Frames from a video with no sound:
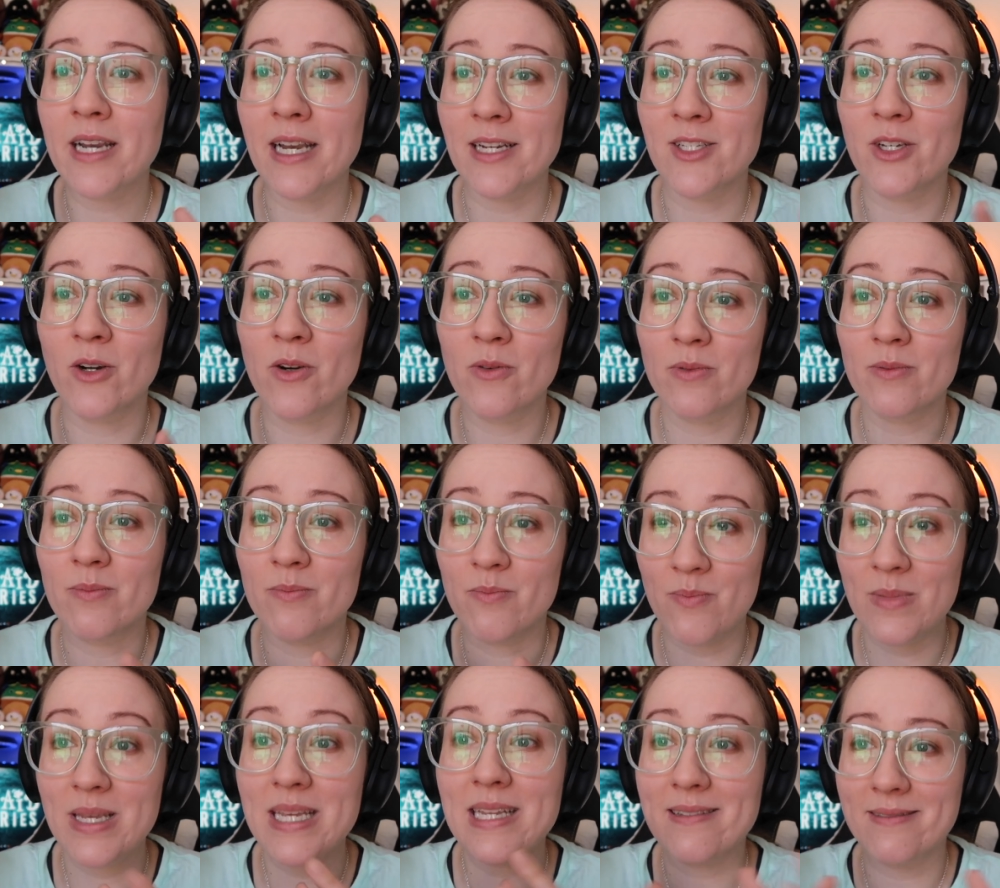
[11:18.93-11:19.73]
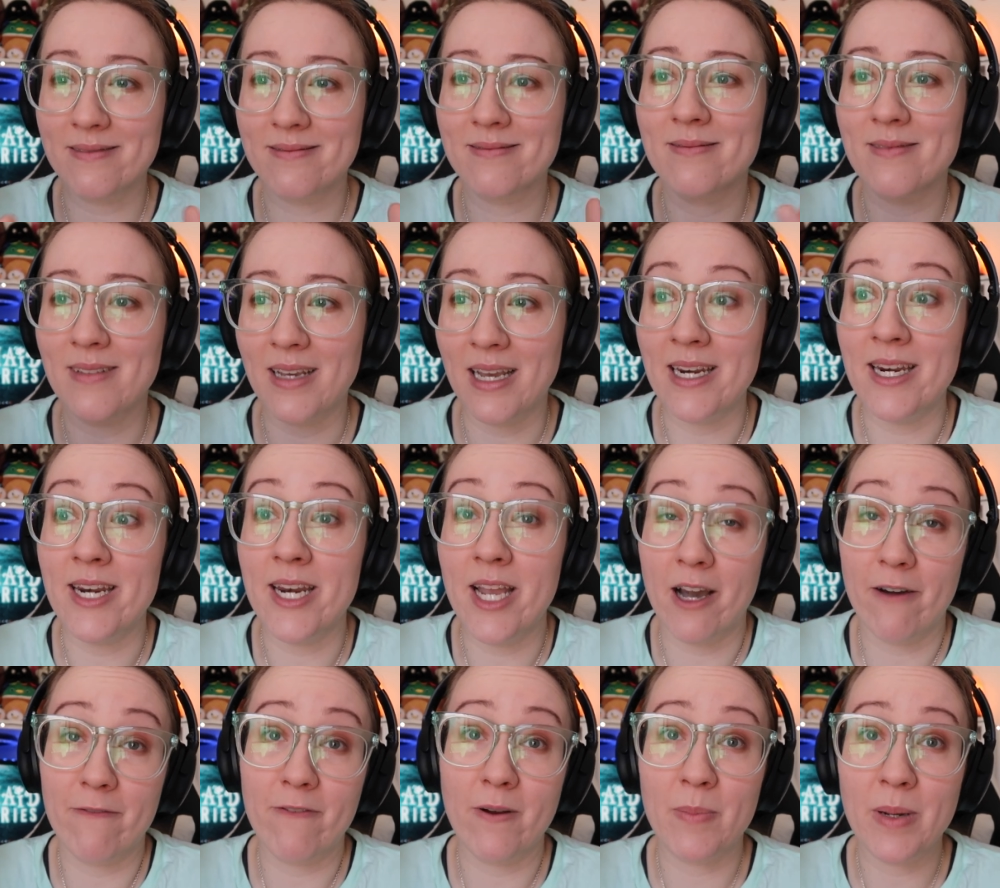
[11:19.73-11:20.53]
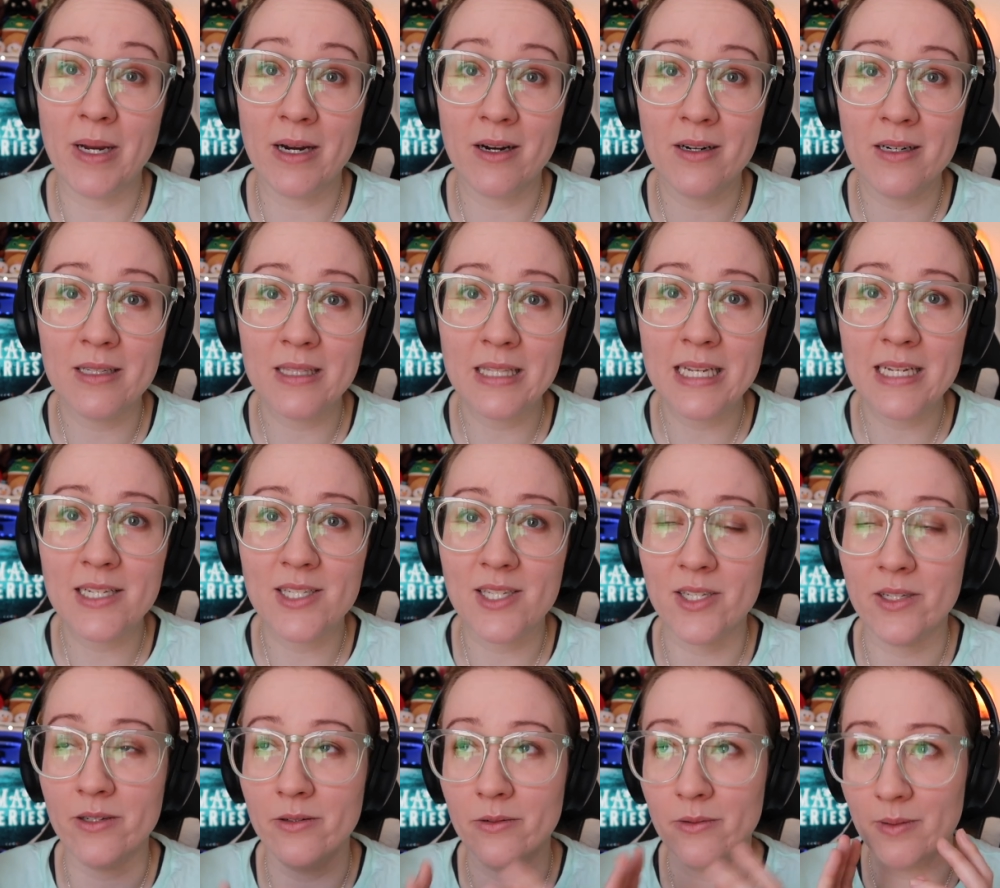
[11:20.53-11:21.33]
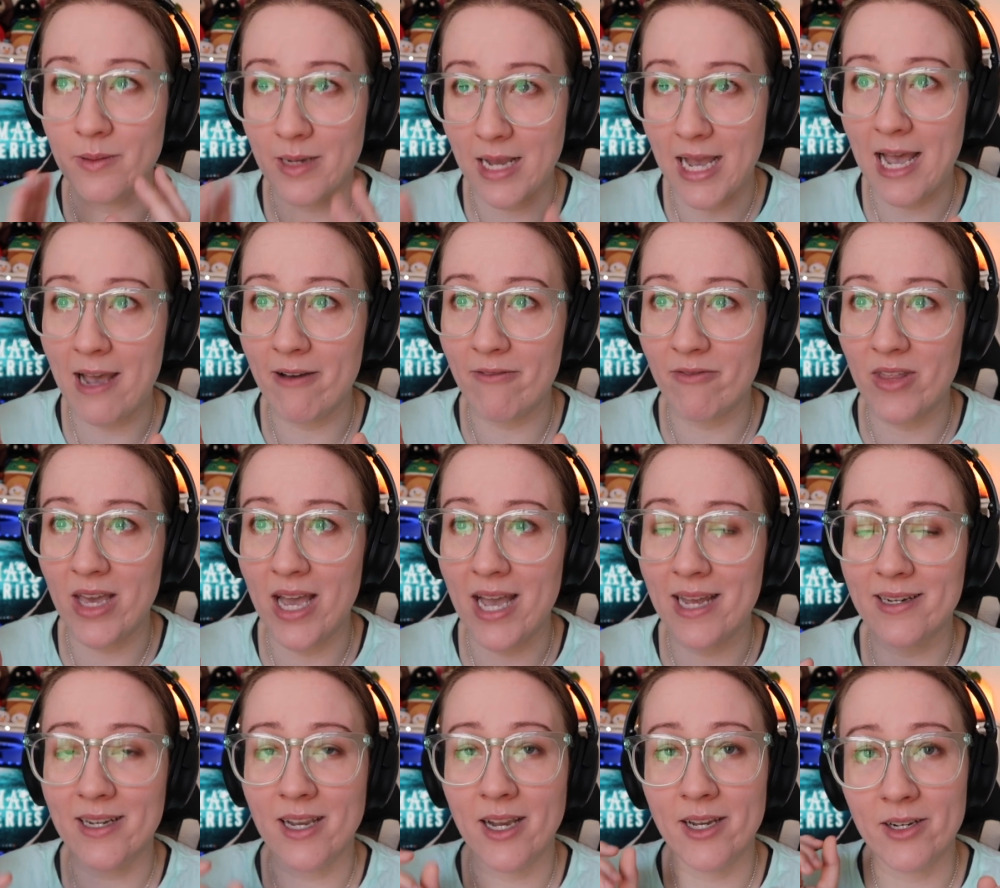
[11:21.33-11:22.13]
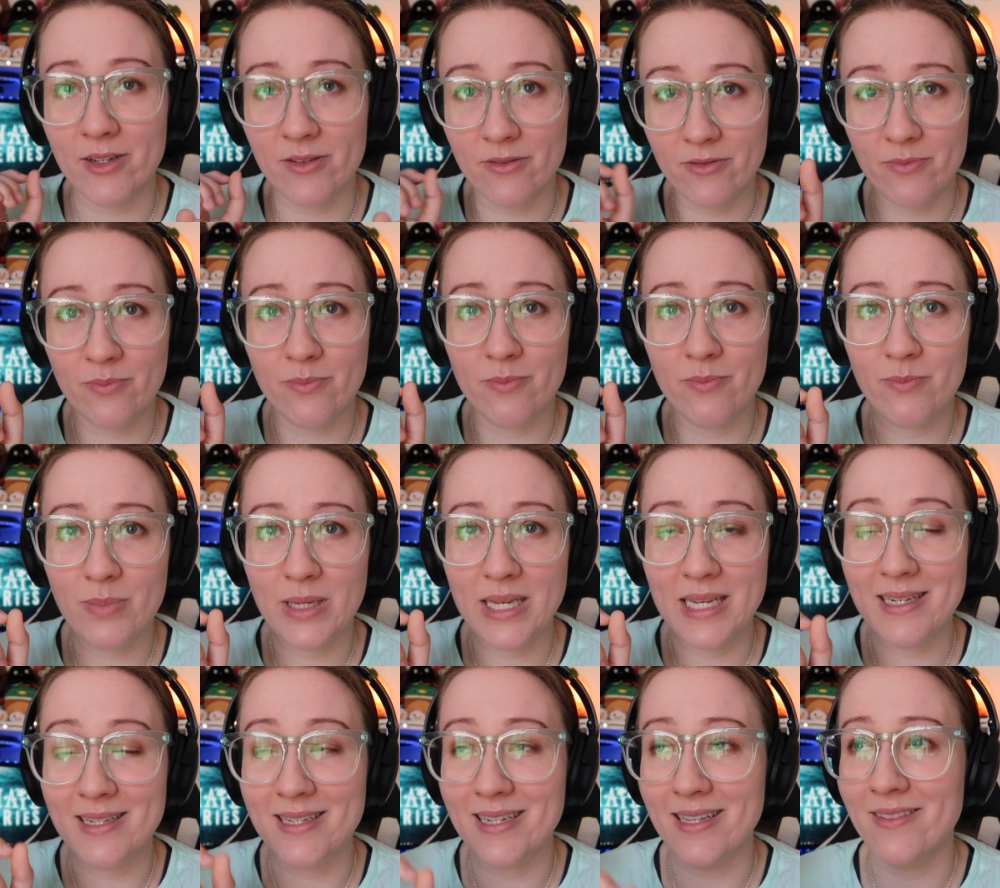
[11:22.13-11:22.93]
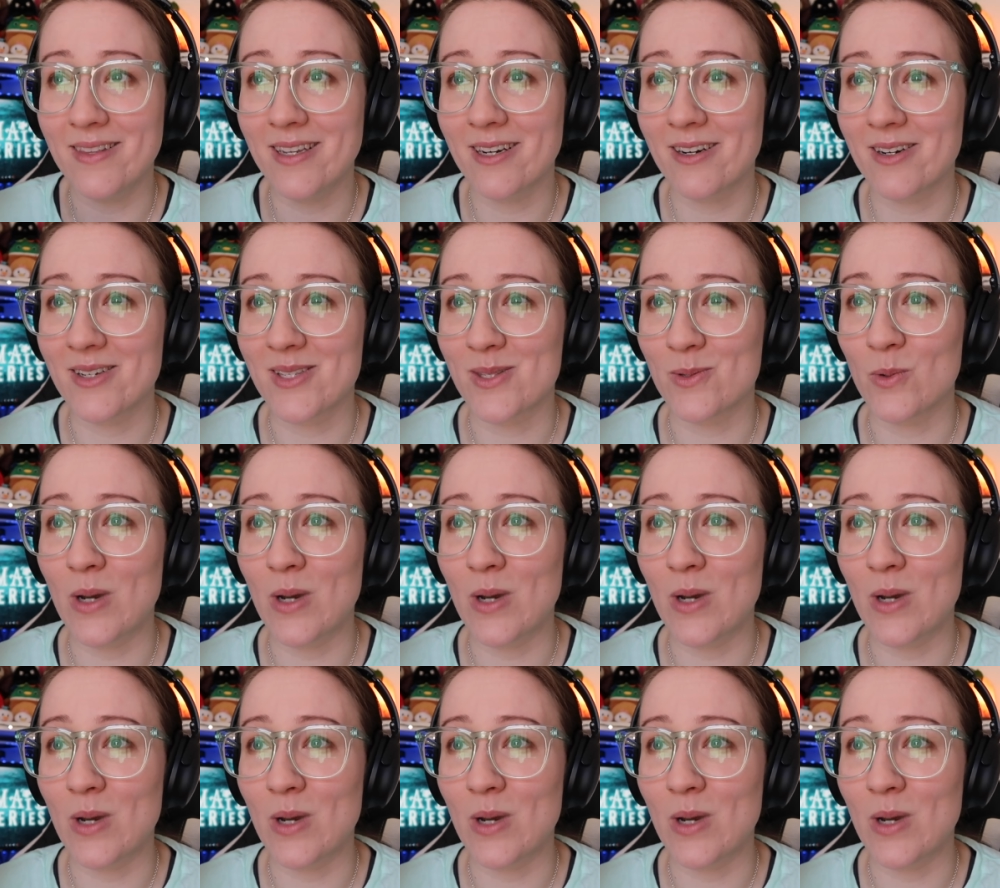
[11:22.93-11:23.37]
I don't meet enough, apparently, to have that kind of pinned in there as